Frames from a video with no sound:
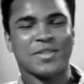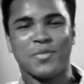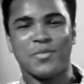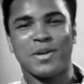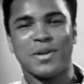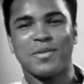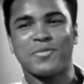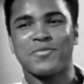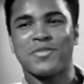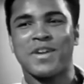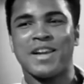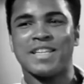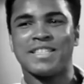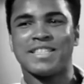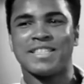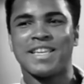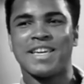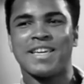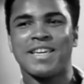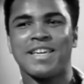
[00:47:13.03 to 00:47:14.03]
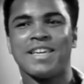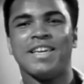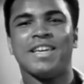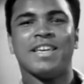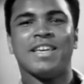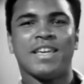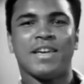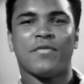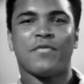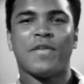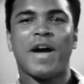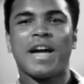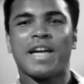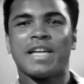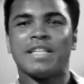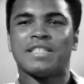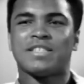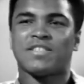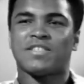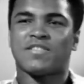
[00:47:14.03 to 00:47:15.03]
So what I'm trying to say, if I
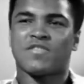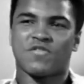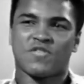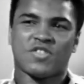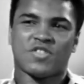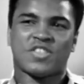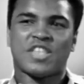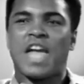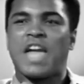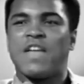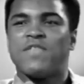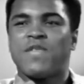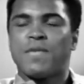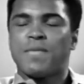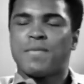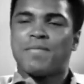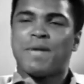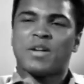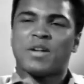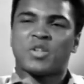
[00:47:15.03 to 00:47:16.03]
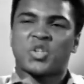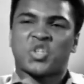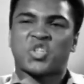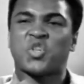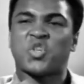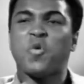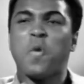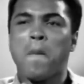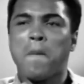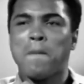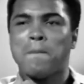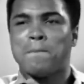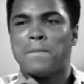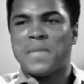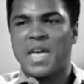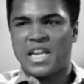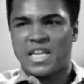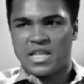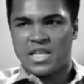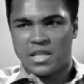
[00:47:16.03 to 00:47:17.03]
can save up about $2
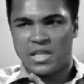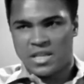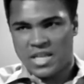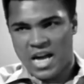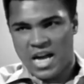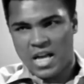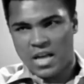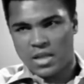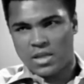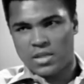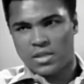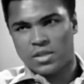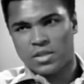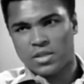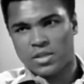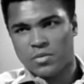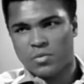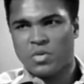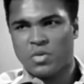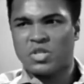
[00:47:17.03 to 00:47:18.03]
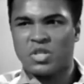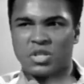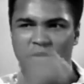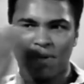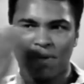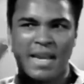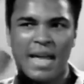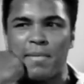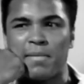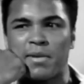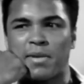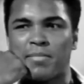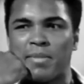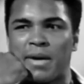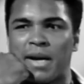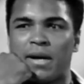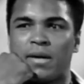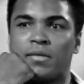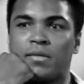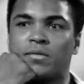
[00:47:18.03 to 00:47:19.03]
million, which is about how many
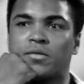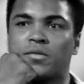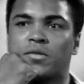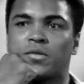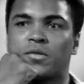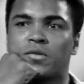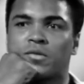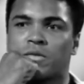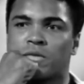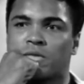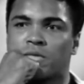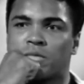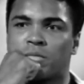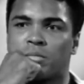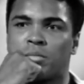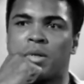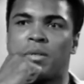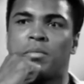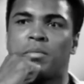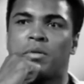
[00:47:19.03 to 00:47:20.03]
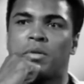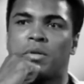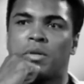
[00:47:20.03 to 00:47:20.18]
pounds? People.